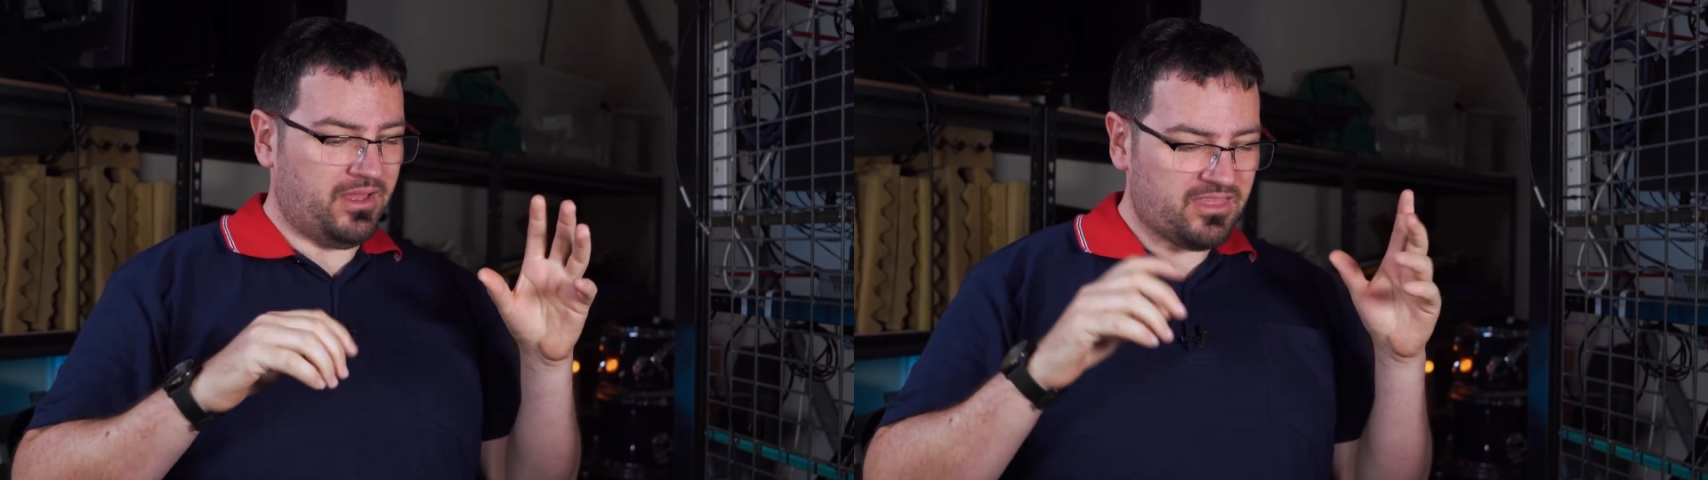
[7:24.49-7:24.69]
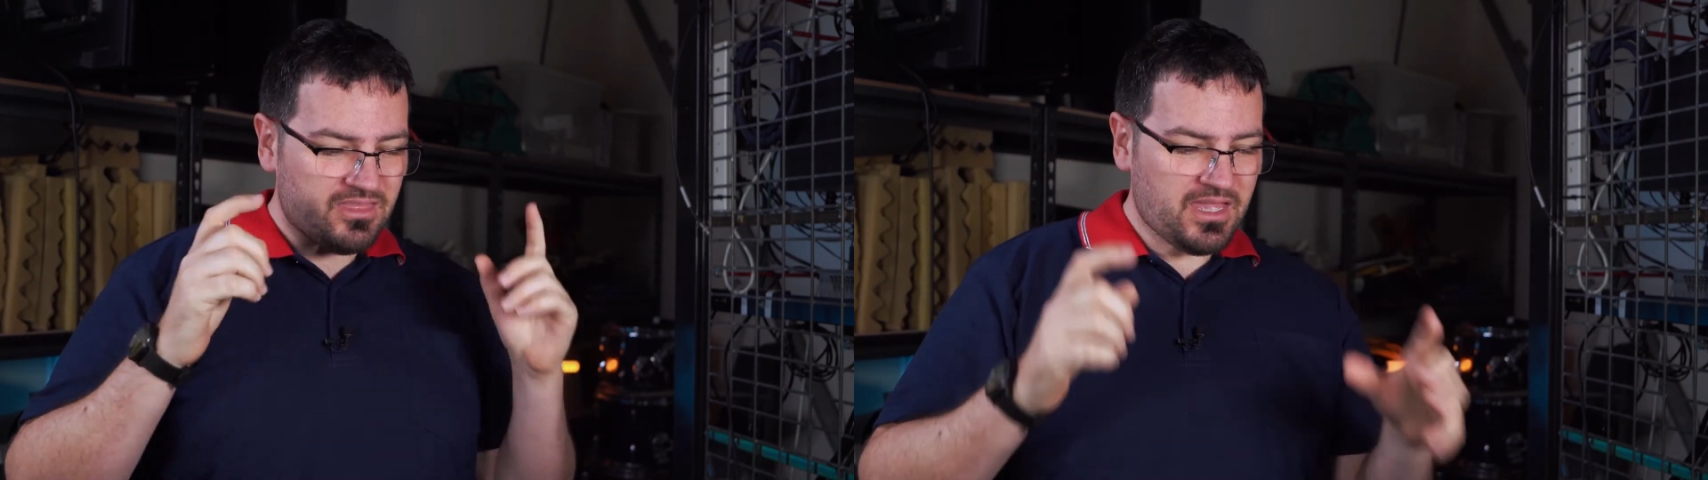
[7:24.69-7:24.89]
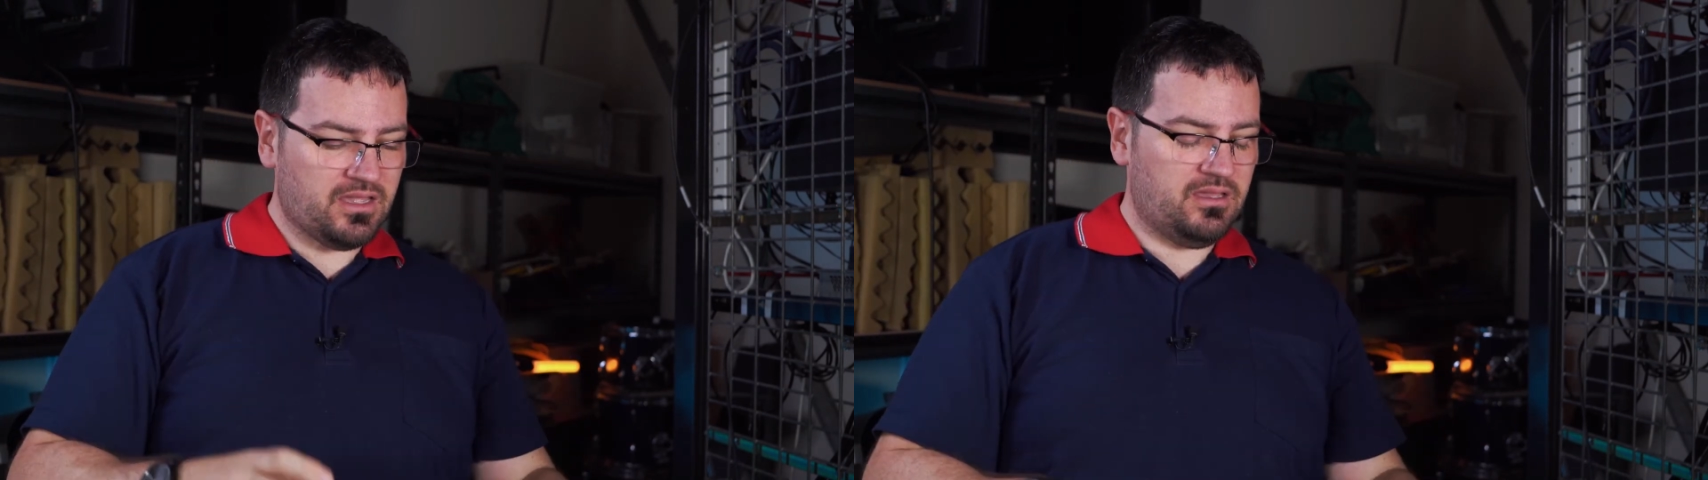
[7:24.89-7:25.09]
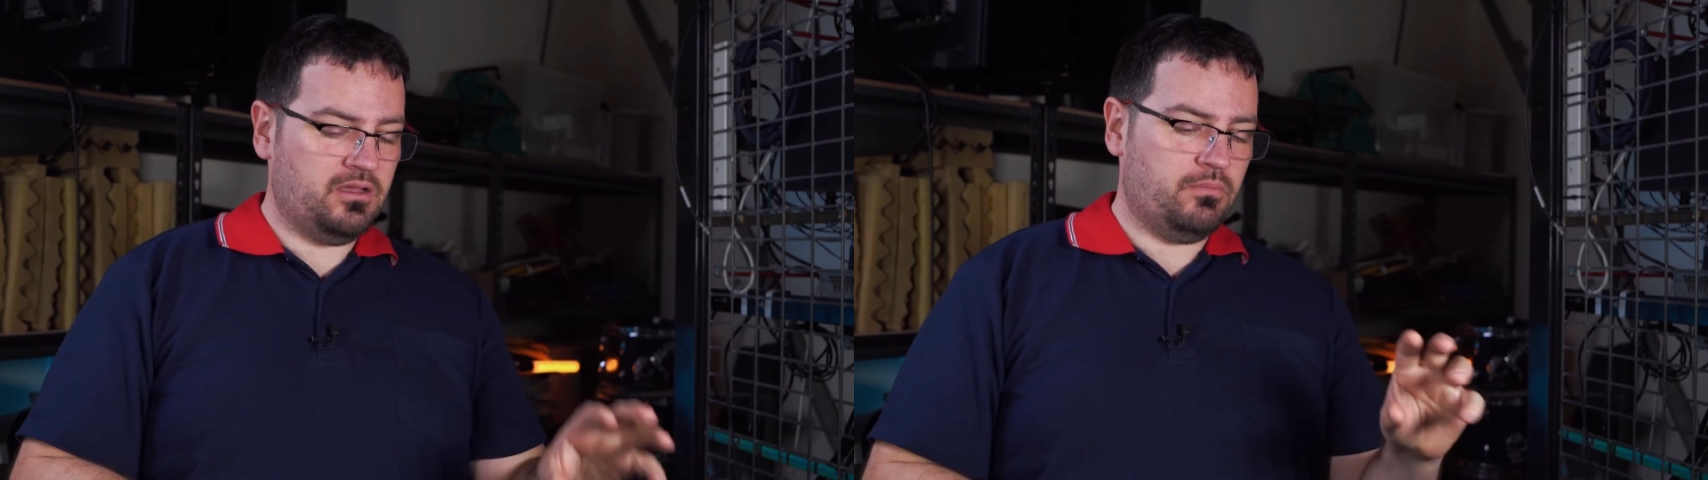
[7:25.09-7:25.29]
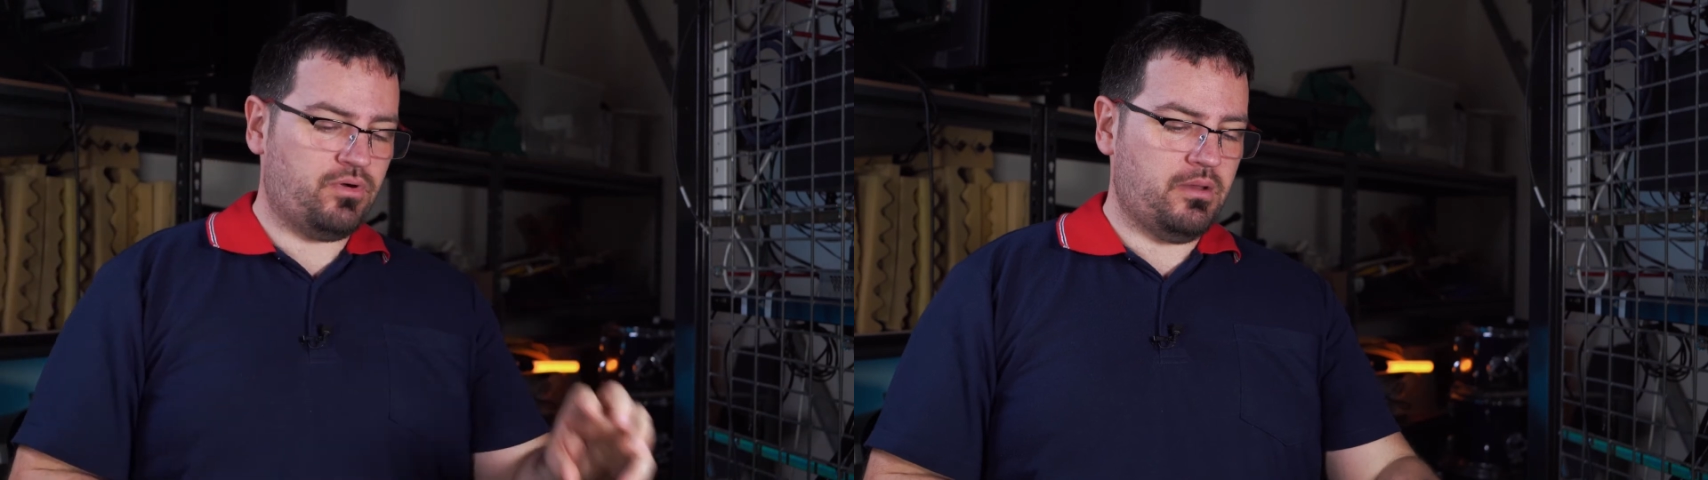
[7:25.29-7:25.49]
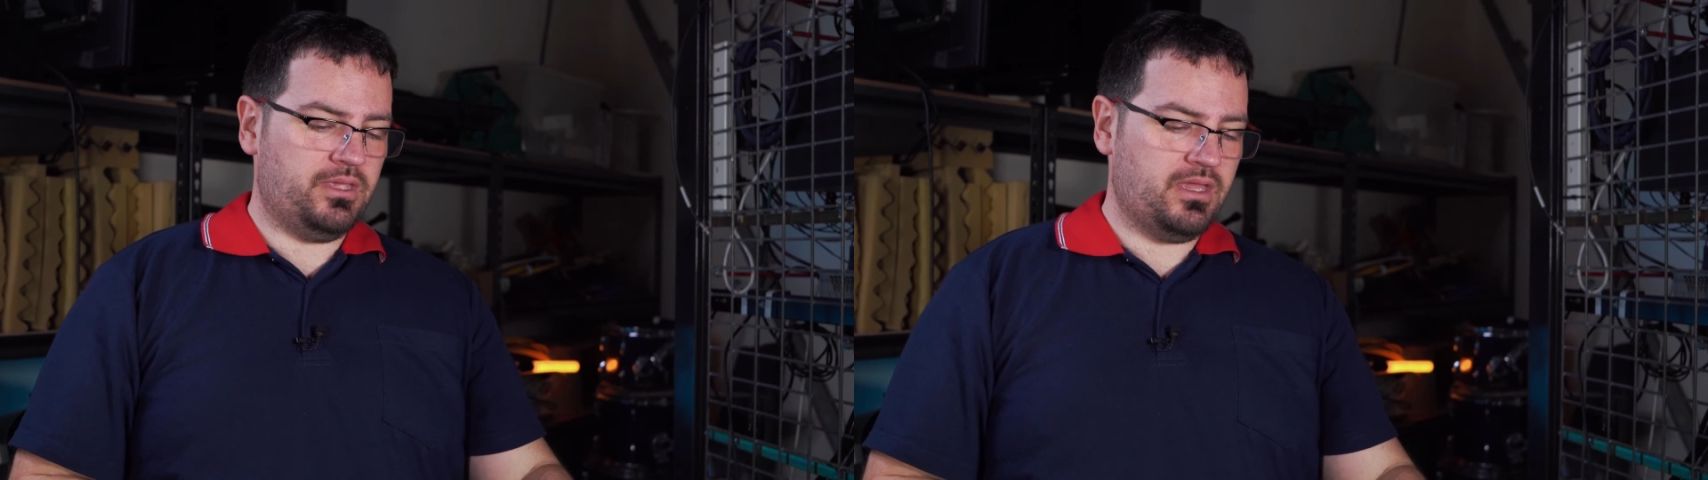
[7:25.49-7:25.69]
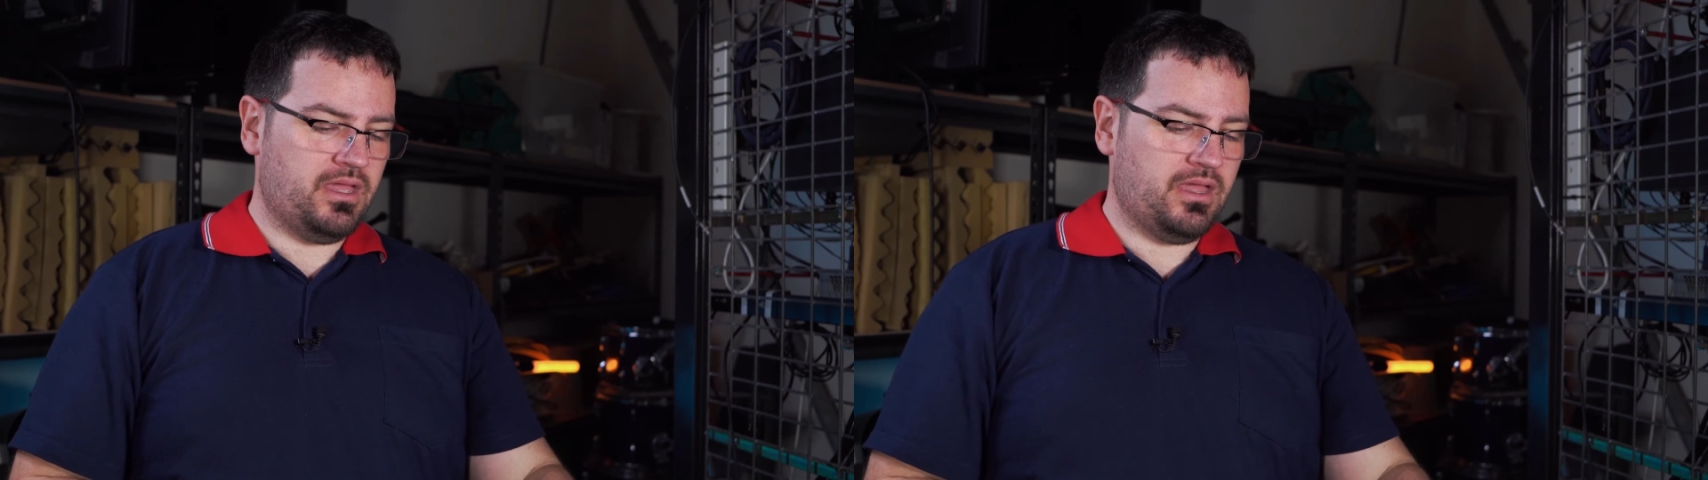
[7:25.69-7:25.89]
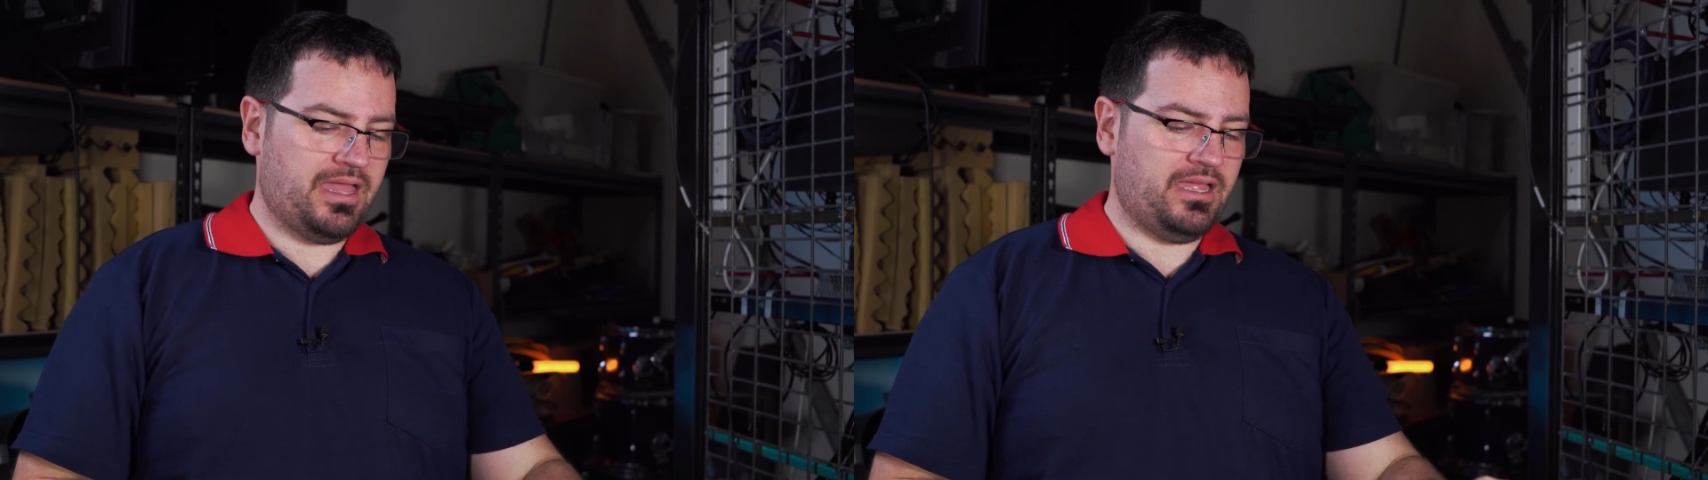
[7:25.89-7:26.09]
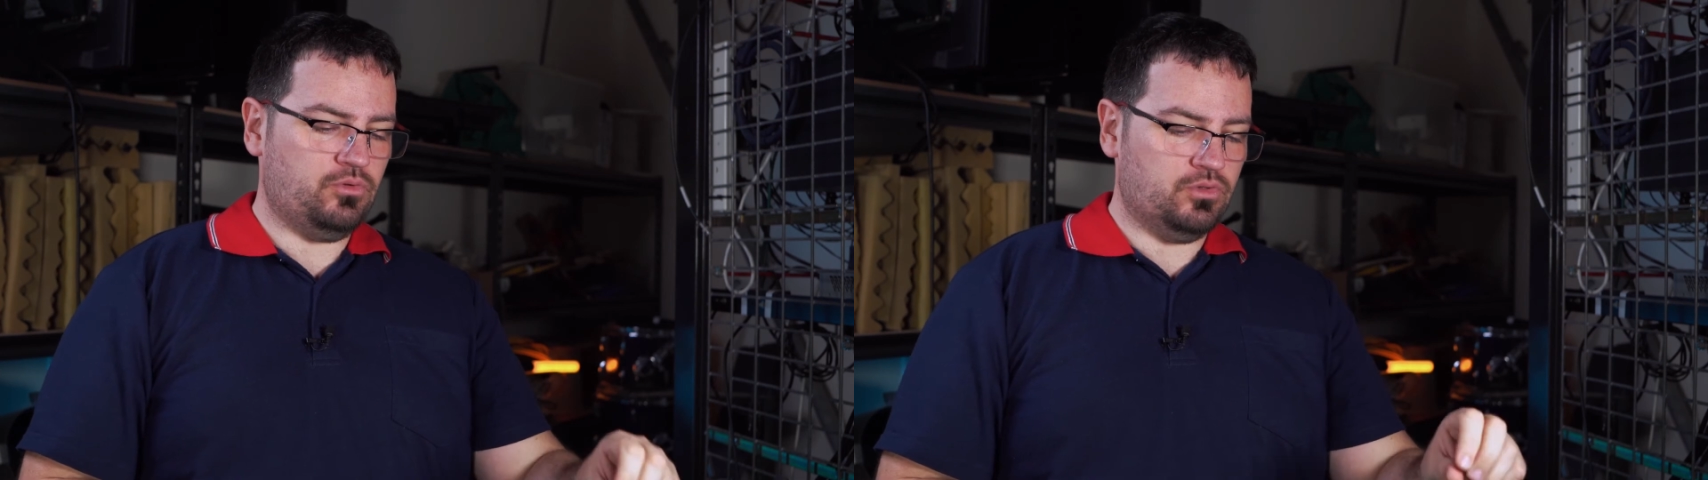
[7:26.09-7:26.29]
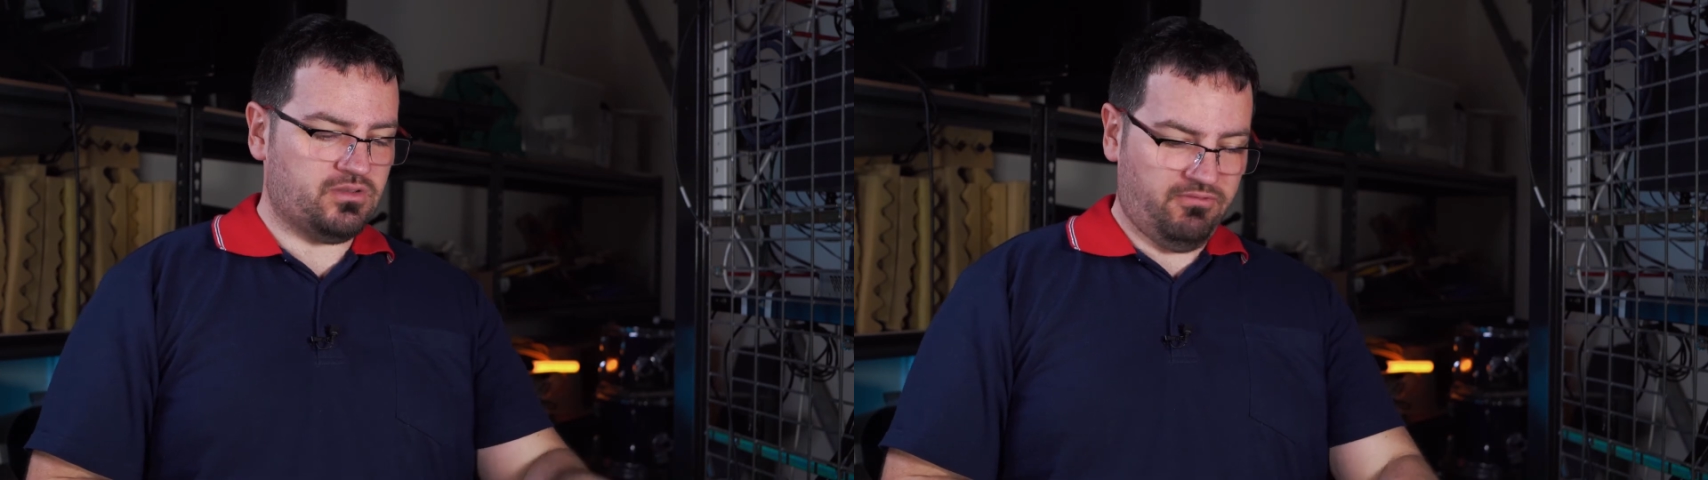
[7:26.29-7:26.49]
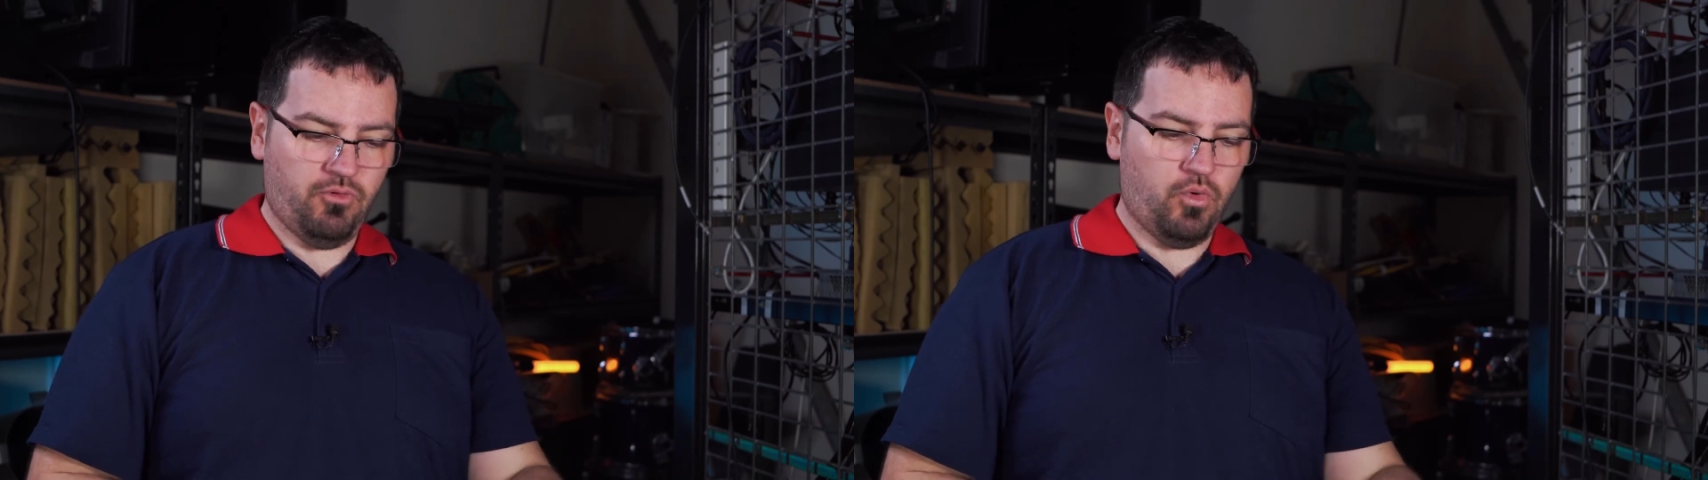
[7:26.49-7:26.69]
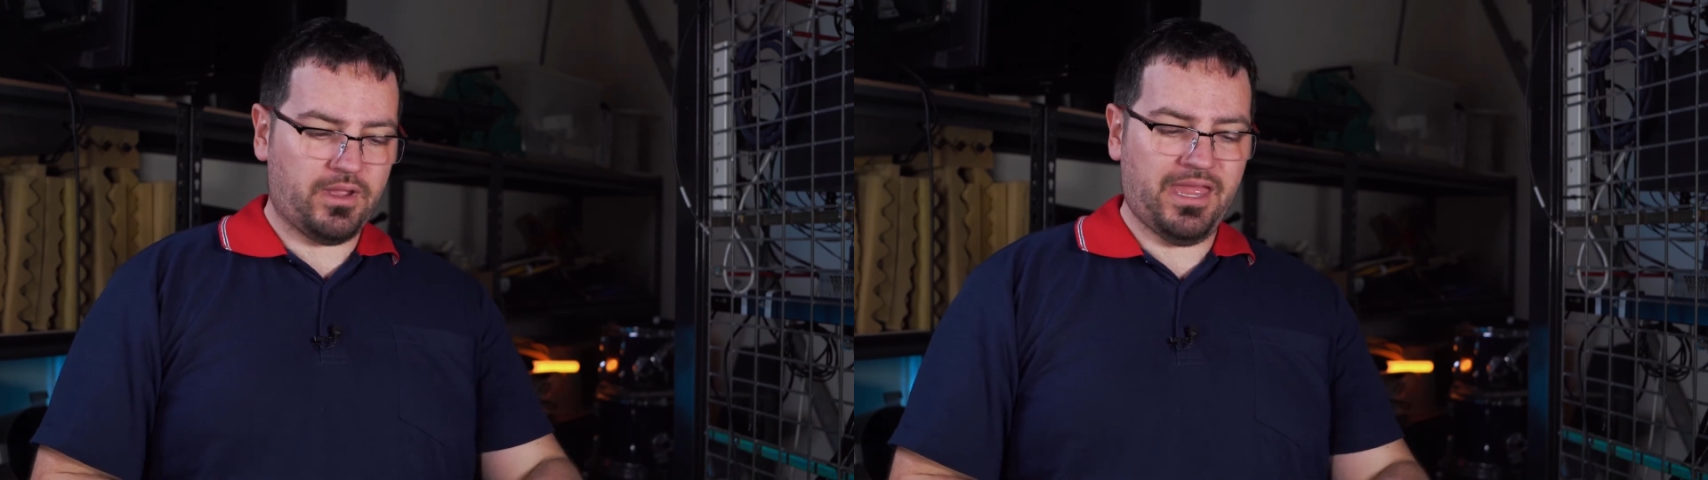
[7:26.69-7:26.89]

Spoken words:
I think Premiere handles 4